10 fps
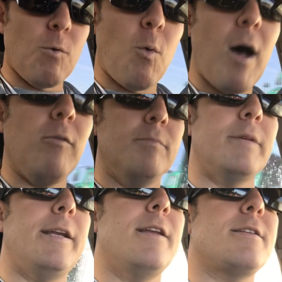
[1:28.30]
well,
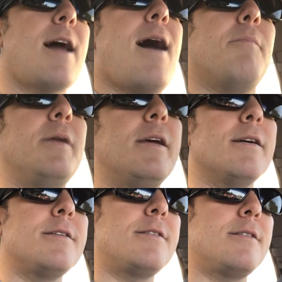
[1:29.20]
they need to stop,
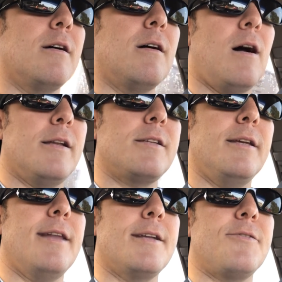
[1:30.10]
because
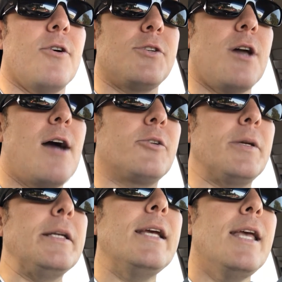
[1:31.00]
honestly, that's false doctrine.